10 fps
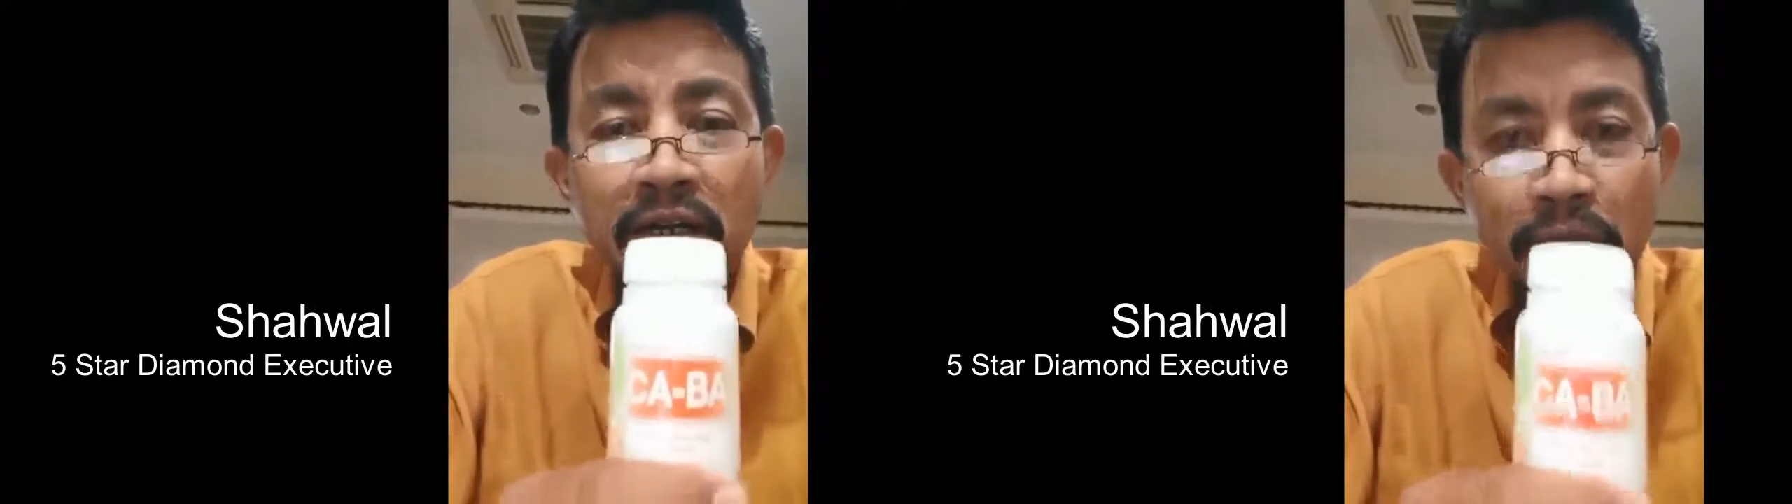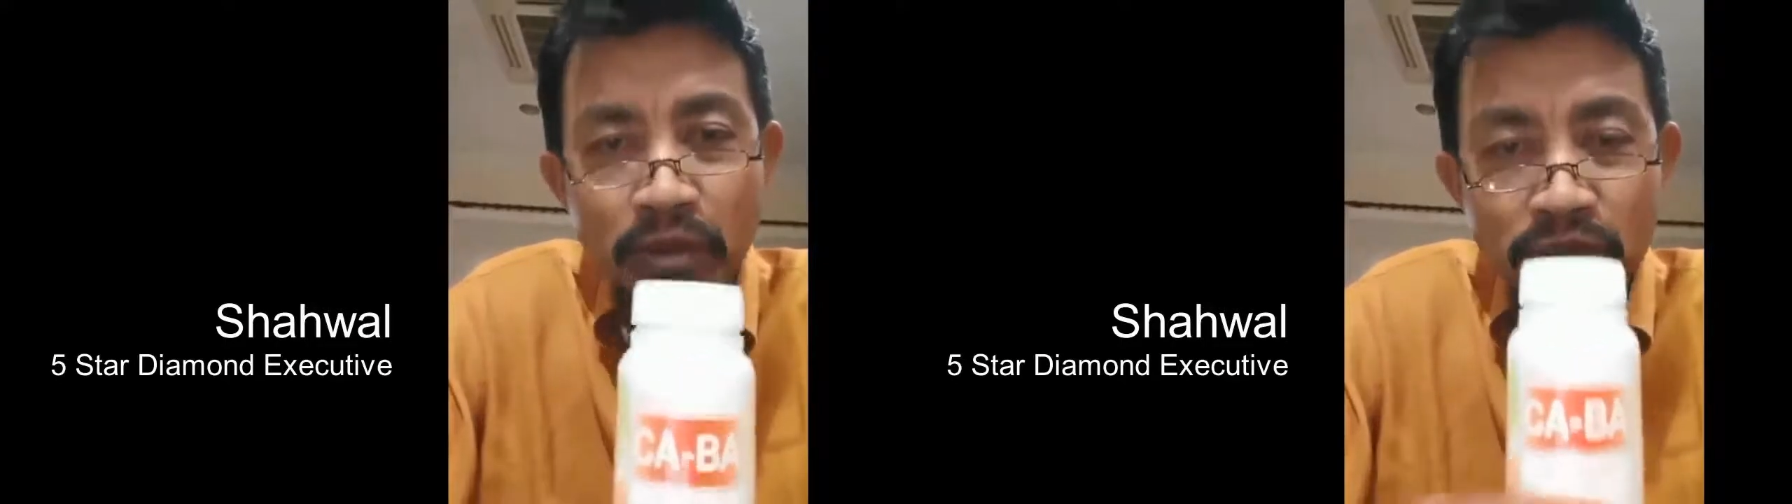
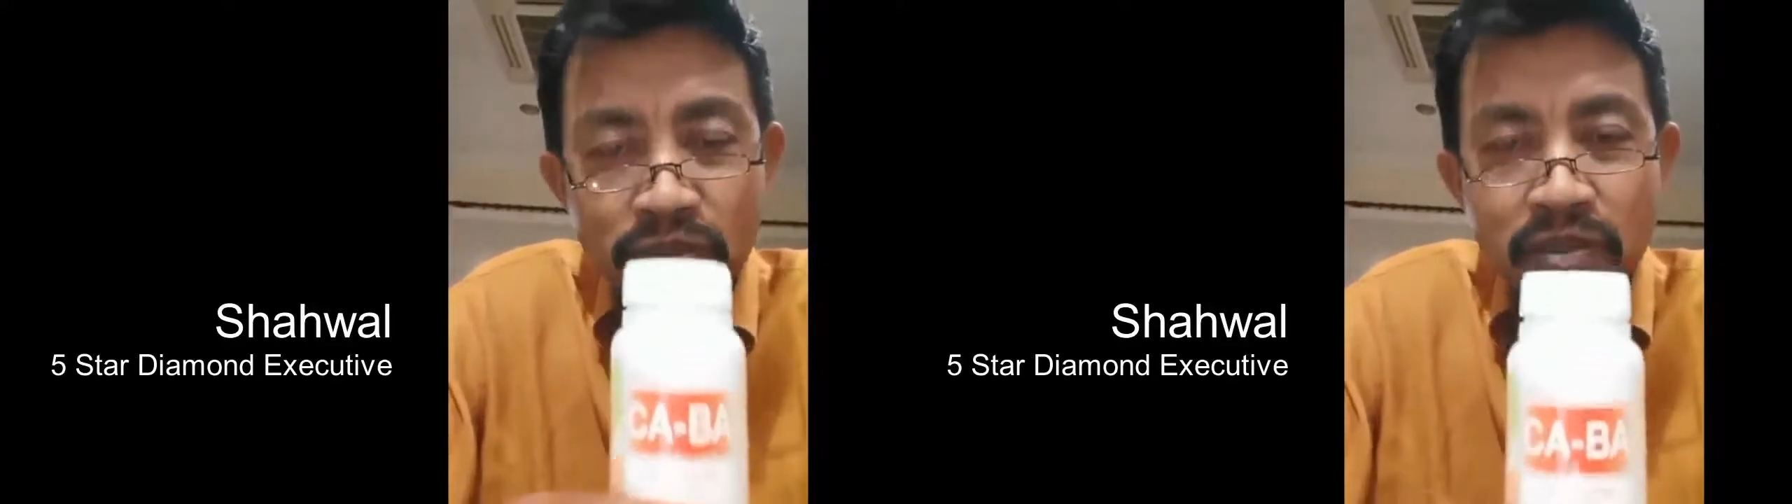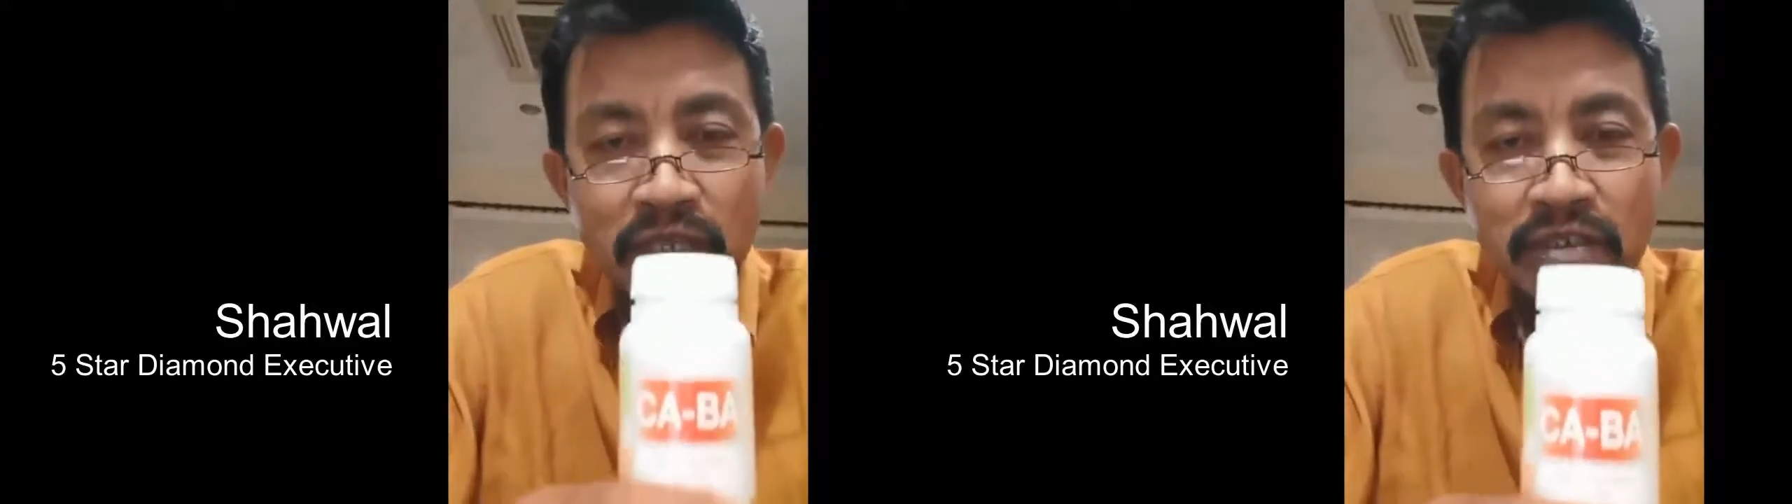which
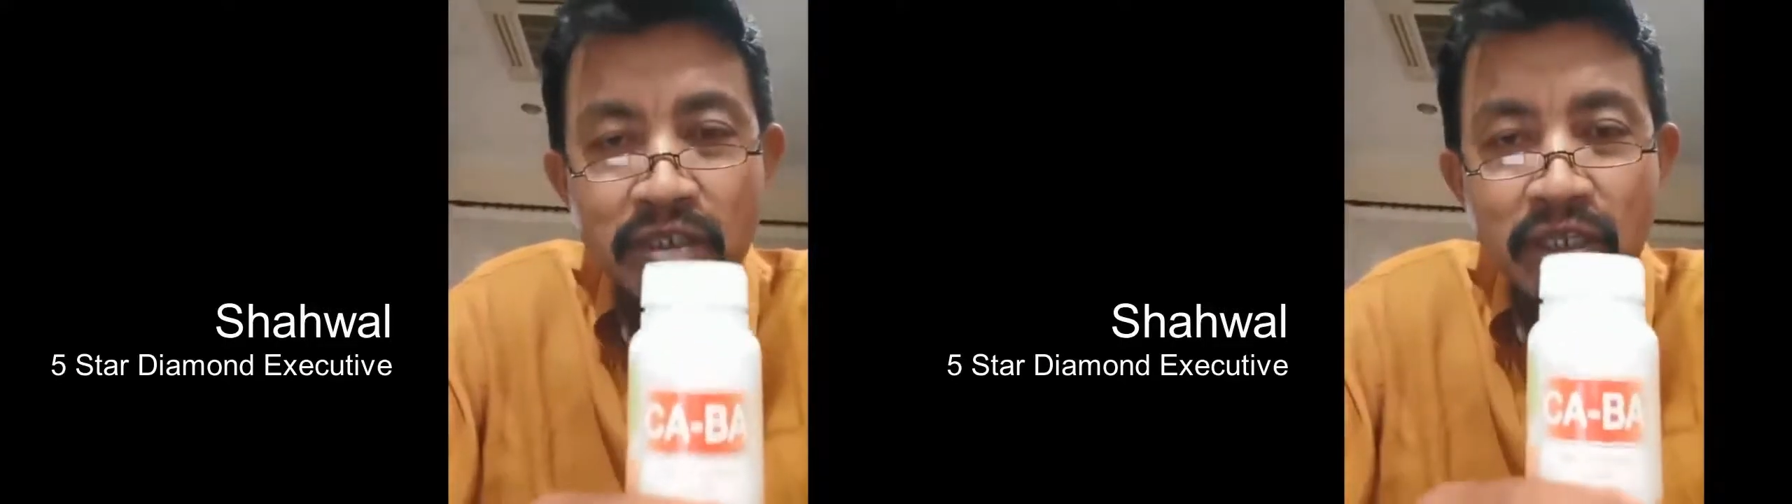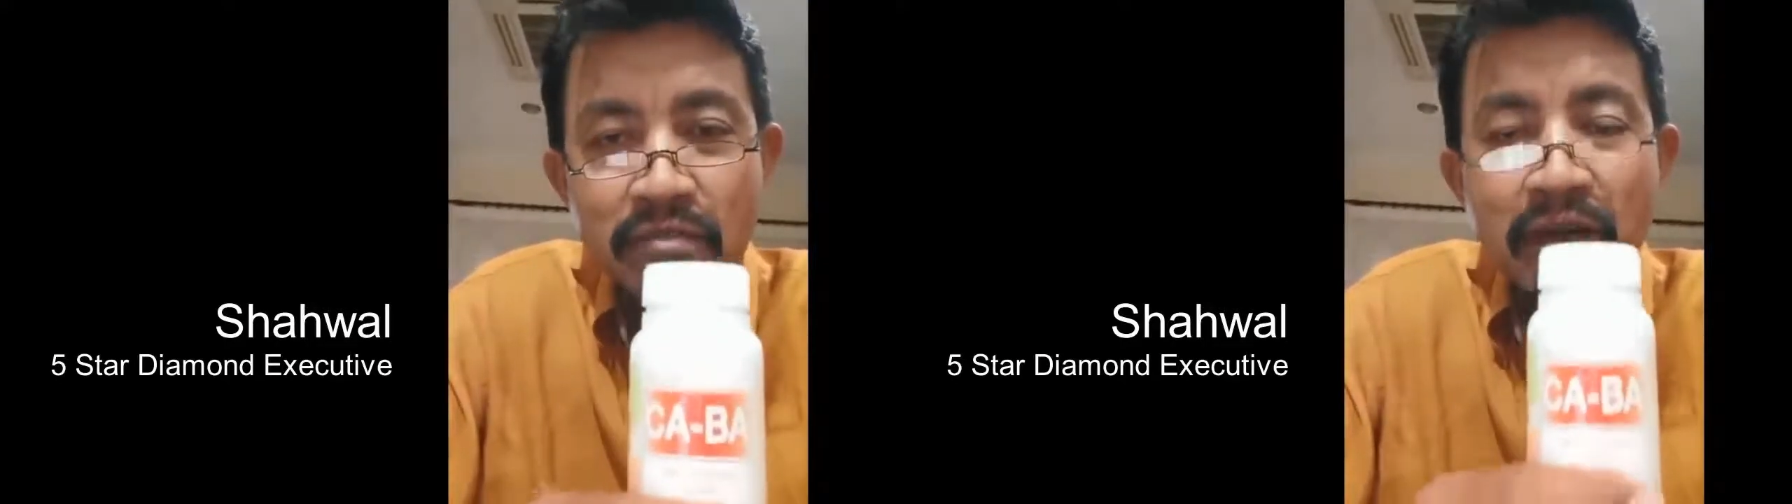is
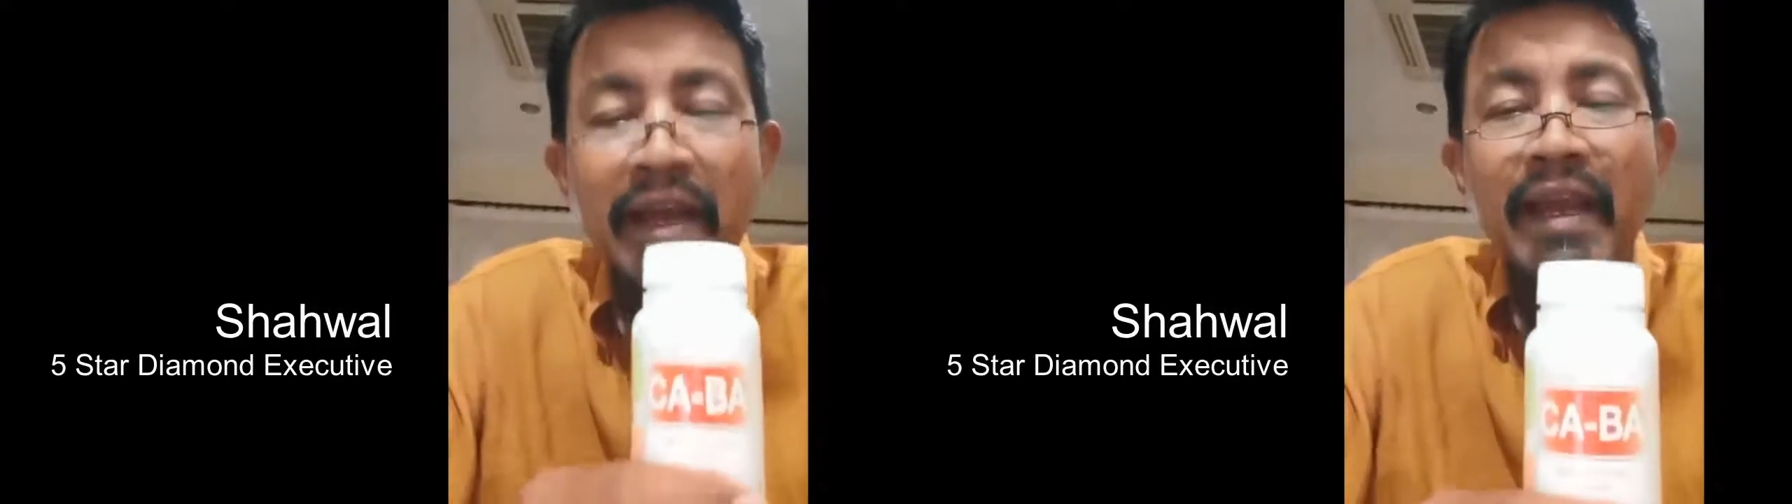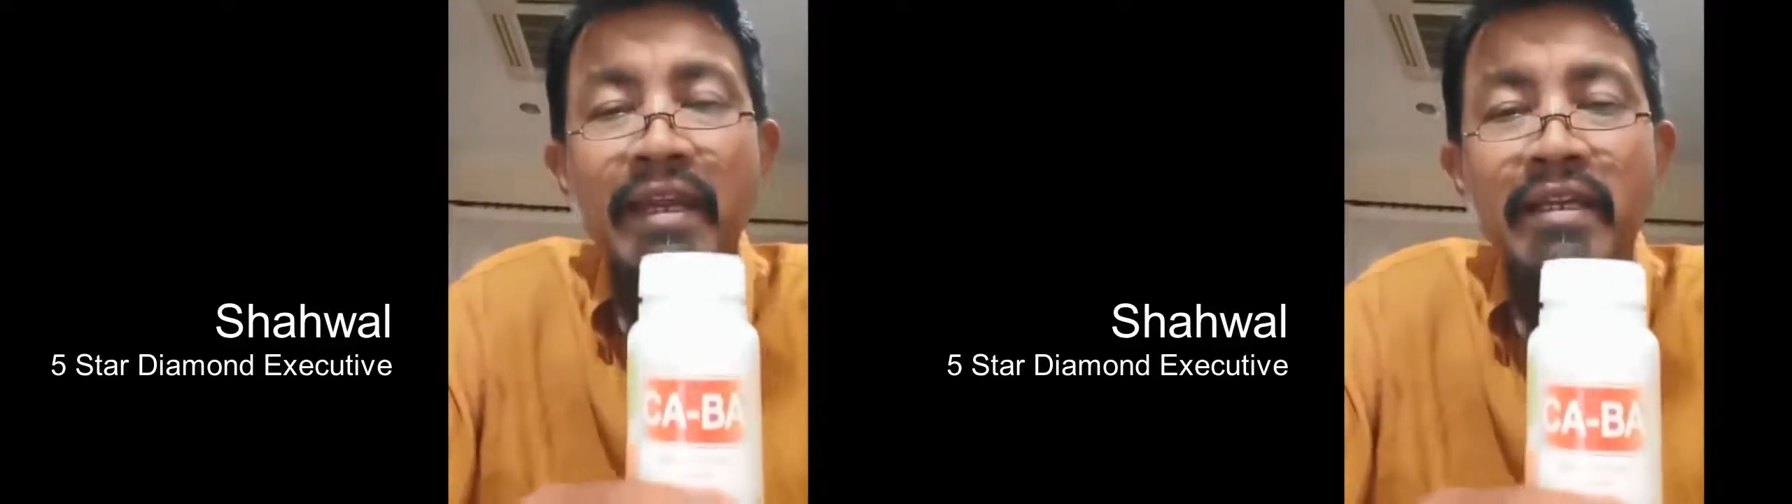actually in my
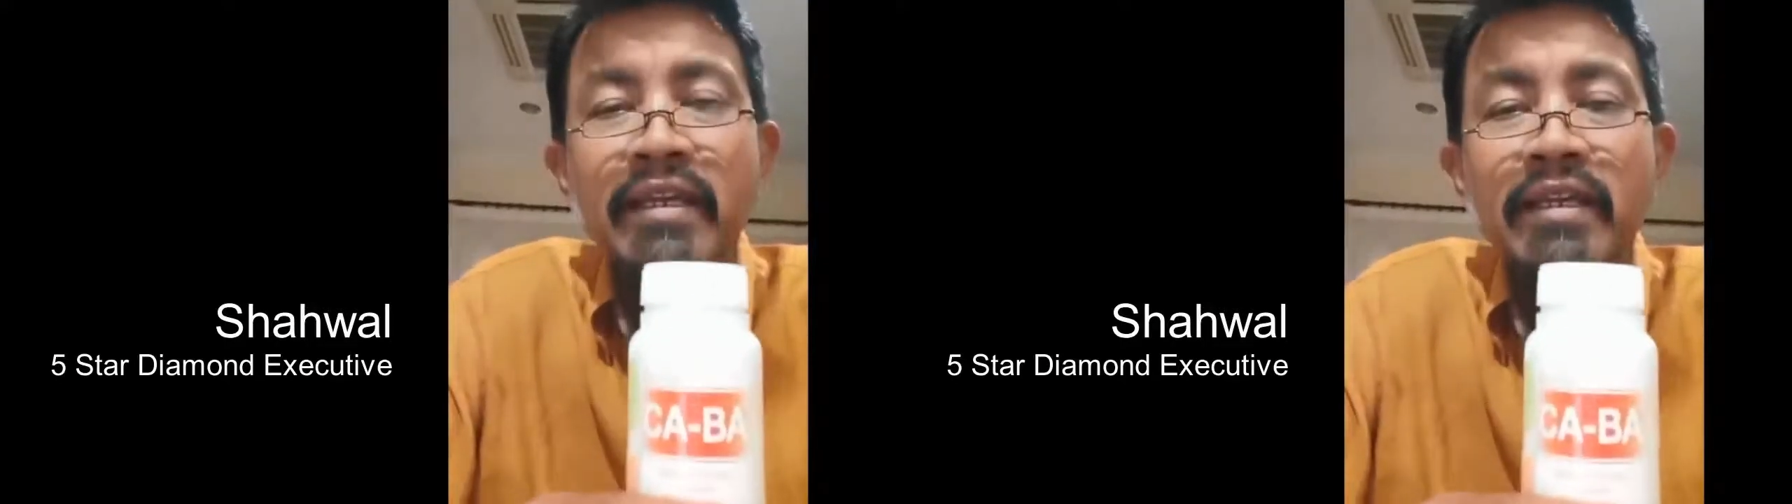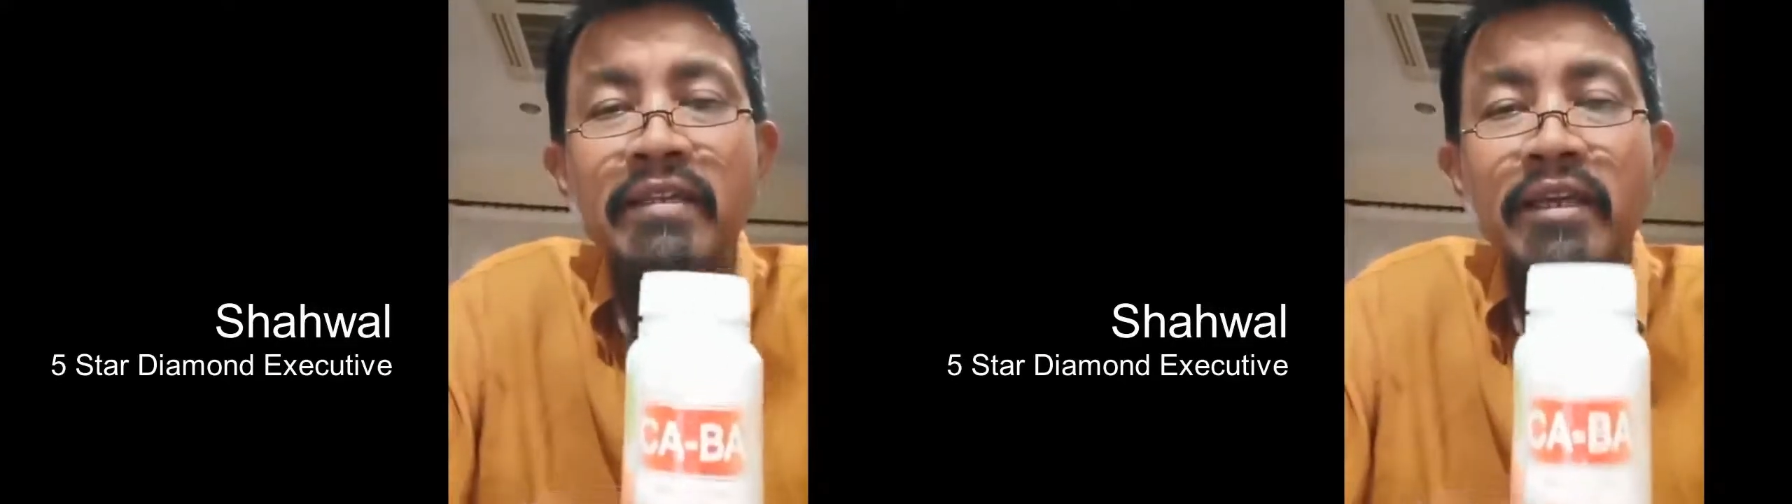hand.